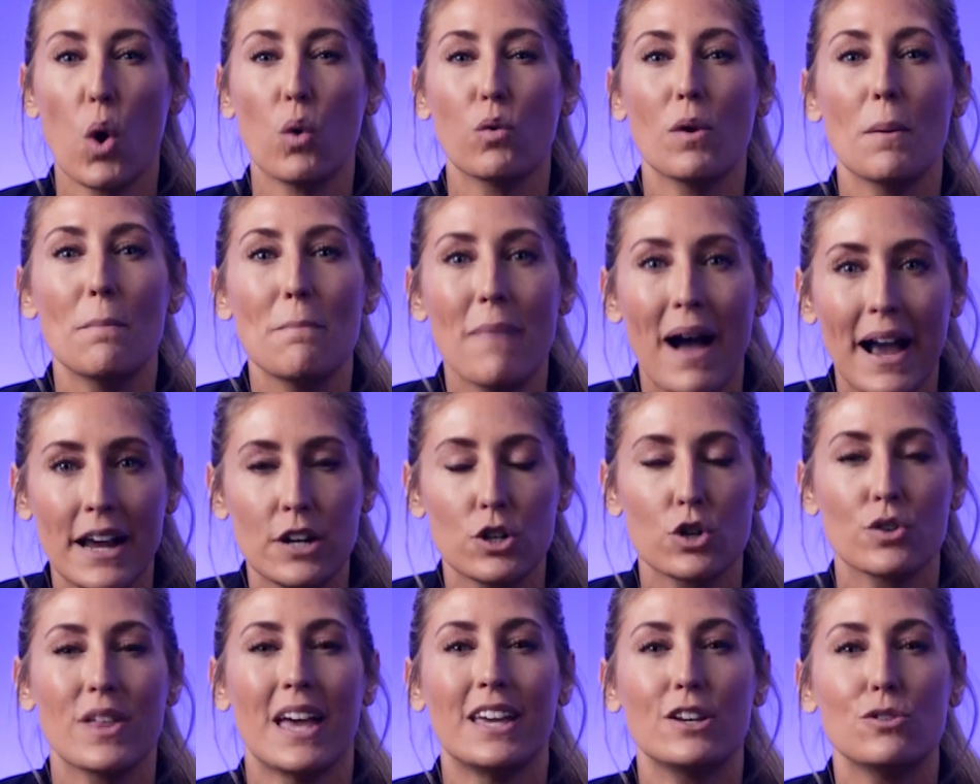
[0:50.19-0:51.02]
or
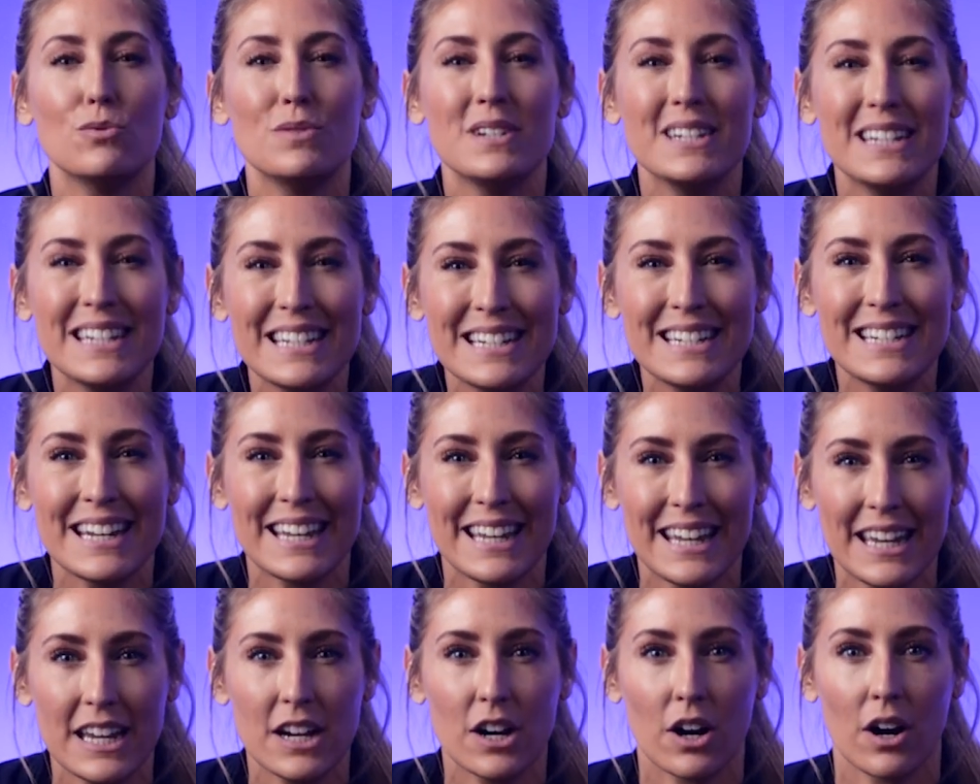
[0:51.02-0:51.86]
reminder that you need to
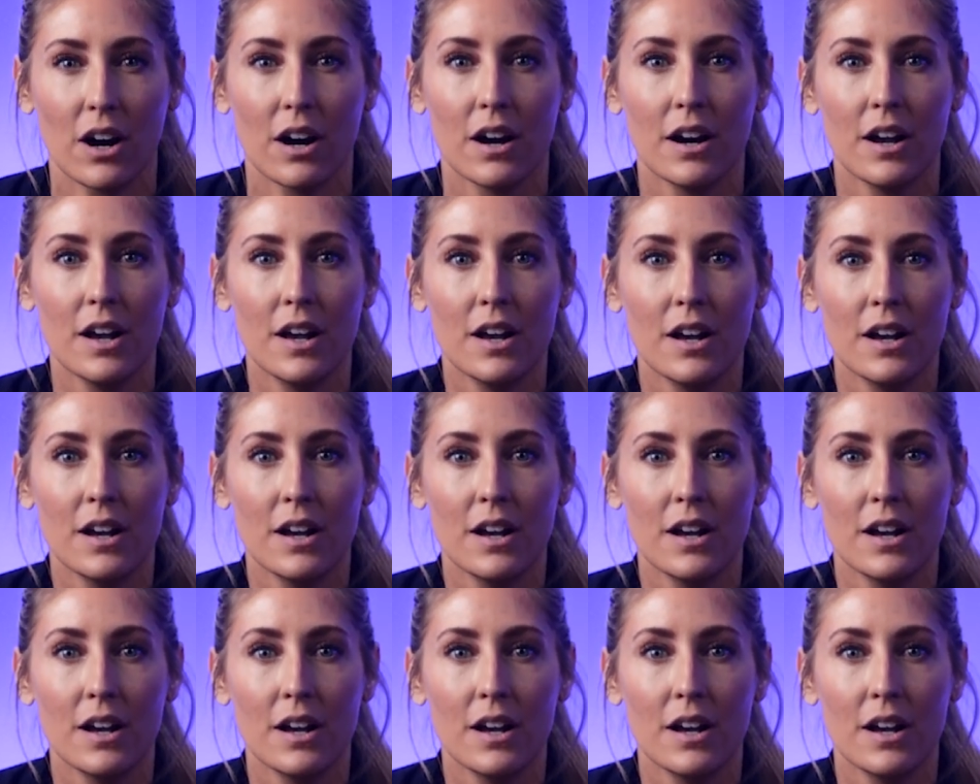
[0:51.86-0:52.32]
hear?